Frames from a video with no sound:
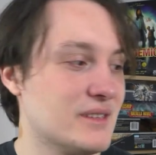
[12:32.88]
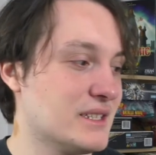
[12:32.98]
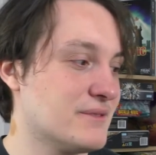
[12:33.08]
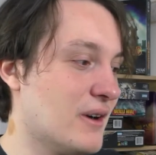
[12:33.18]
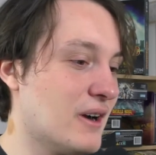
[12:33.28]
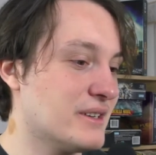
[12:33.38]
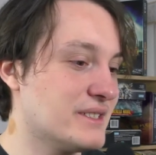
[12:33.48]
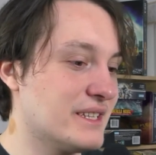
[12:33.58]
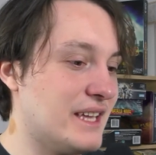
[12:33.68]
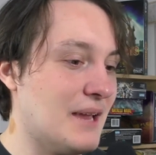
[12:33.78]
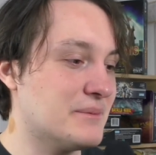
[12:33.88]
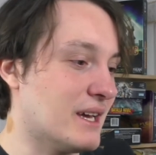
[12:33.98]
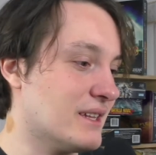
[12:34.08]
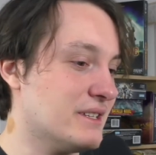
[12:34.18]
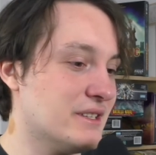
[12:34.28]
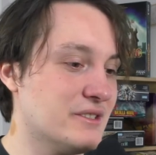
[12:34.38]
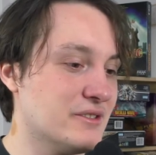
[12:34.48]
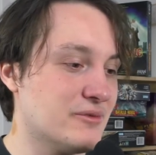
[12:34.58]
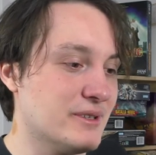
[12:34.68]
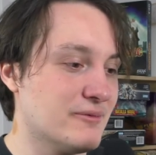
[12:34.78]
As far as the game telling you to do
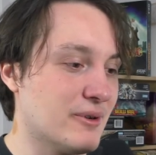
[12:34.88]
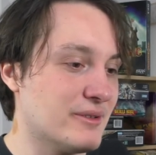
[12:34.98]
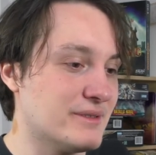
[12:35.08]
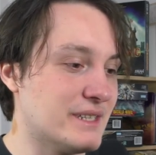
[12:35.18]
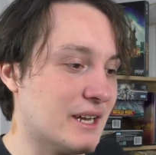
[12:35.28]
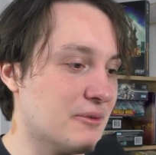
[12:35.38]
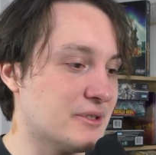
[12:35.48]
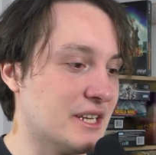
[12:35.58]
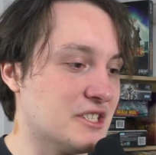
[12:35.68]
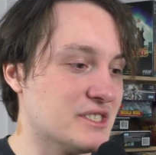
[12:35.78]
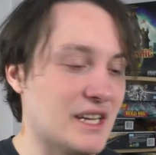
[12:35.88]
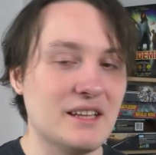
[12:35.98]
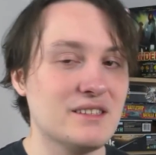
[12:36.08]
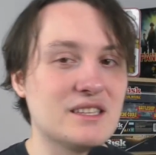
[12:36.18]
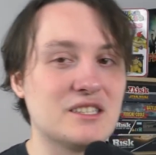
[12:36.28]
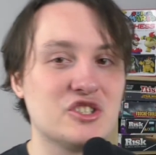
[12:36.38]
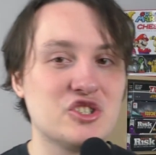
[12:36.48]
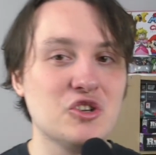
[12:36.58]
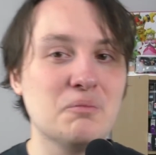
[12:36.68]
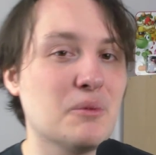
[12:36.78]
3 deck rotations, I think that's
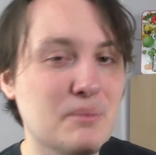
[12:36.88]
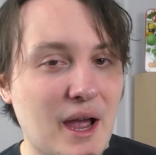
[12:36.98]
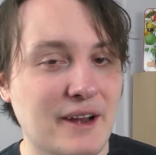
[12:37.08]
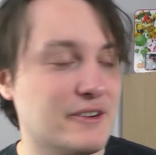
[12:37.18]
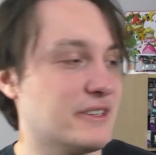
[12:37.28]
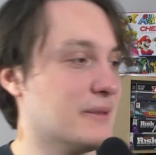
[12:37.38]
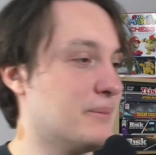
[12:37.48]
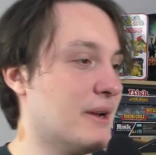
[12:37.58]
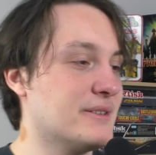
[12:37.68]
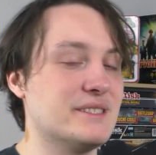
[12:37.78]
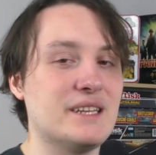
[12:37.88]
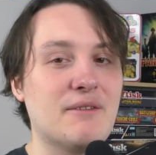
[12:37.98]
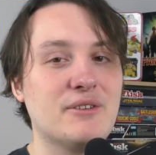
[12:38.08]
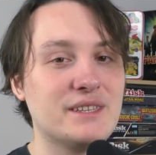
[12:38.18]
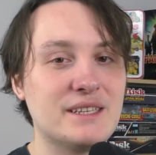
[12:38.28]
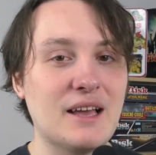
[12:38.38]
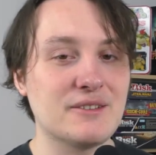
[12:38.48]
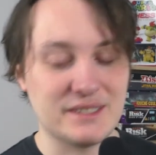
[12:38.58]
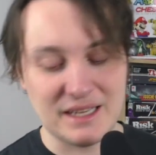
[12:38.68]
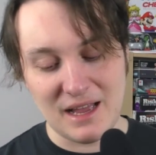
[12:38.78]
super minor in comparison to everything
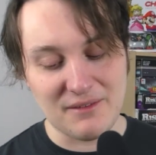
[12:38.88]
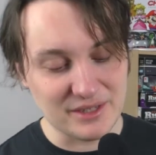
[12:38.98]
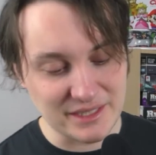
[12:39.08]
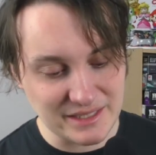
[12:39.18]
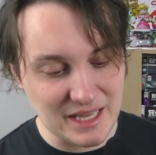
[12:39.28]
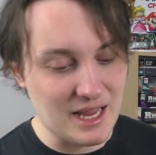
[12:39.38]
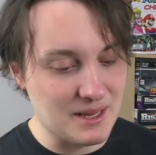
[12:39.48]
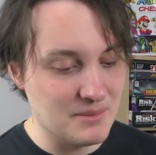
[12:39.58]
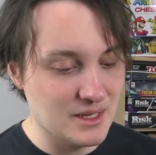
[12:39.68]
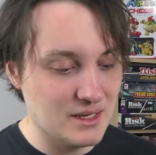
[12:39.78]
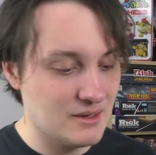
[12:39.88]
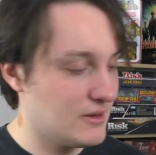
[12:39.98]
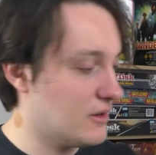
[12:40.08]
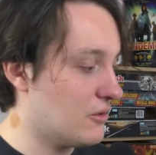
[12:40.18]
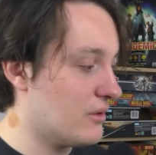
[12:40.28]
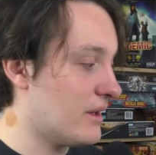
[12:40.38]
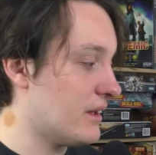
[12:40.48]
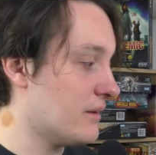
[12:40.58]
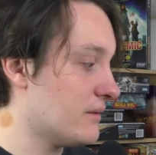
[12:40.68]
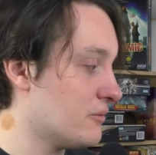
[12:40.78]
else they have in this game,
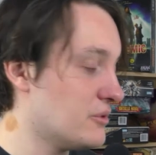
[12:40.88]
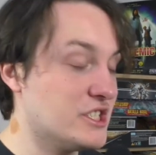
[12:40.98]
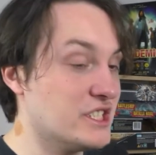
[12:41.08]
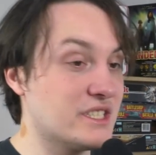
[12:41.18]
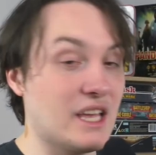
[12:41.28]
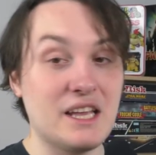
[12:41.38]
which is